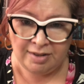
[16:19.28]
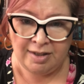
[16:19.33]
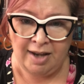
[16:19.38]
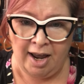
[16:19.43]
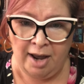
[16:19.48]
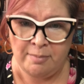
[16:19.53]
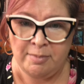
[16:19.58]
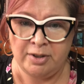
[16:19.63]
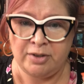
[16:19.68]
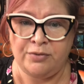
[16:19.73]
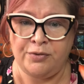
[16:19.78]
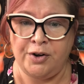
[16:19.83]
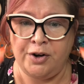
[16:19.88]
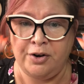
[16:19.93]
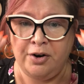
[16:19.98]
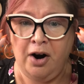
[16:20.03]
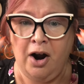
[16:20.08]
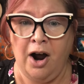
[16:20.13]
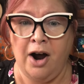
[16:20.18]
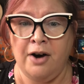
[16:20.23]

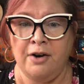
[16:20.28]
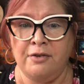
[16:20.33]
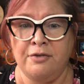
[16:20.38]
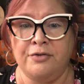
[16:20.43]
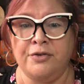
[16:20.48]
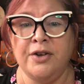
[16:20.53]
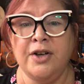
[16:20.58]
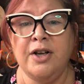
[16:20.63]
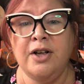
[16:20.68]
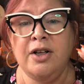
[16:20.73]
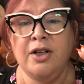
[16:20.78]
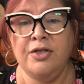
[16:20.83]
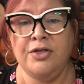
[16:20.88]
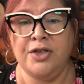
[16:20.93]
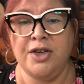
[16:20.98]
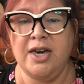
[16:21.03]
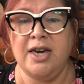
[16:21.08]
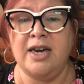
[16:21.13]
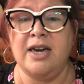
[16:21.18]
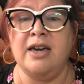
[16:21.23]
hemisphere of
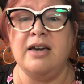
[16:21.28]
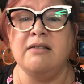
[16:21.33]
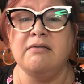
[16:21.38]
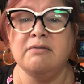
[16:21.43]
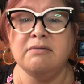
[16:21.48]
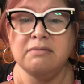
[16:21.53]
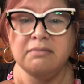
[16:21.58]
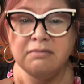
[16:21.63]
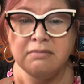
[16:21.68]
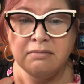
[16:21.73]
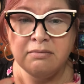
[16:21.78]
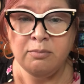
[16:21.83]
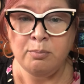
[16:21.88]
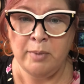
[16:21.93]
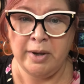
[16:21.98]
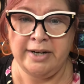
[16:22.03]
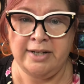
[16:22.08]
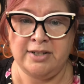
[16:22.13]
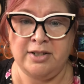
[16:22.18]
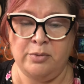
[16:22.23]
the
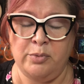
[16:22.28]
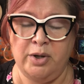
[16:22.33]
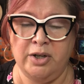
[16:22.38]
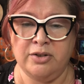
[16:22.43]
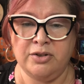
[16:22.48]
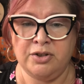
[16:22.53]
medicine wheel.